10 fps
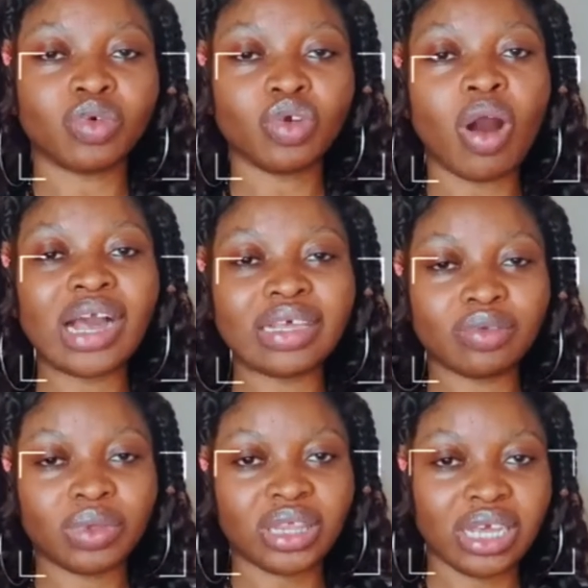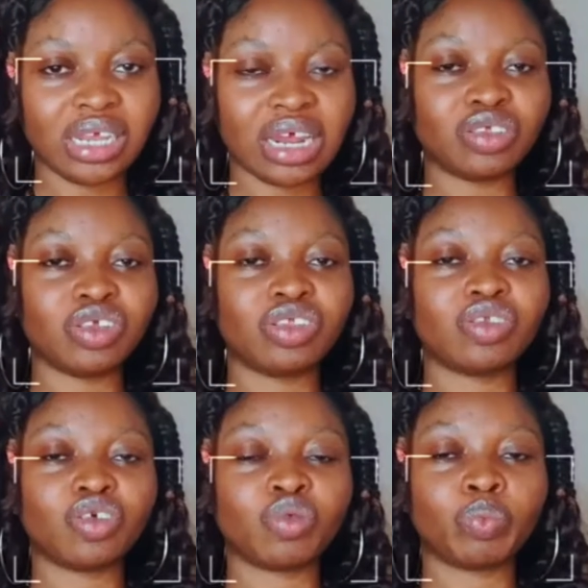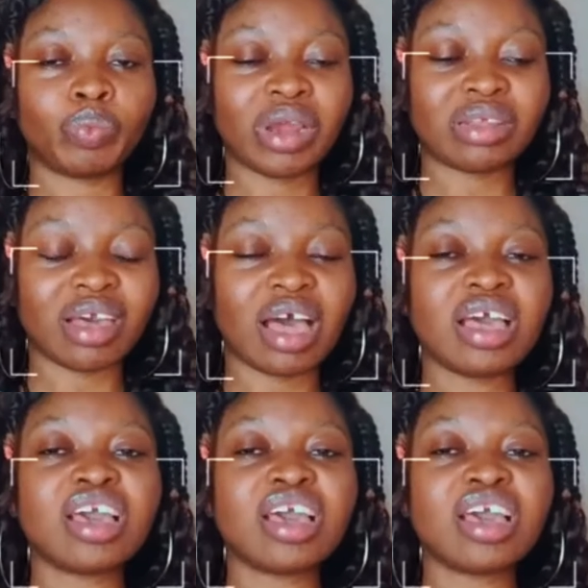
Who you are is within, and it's just better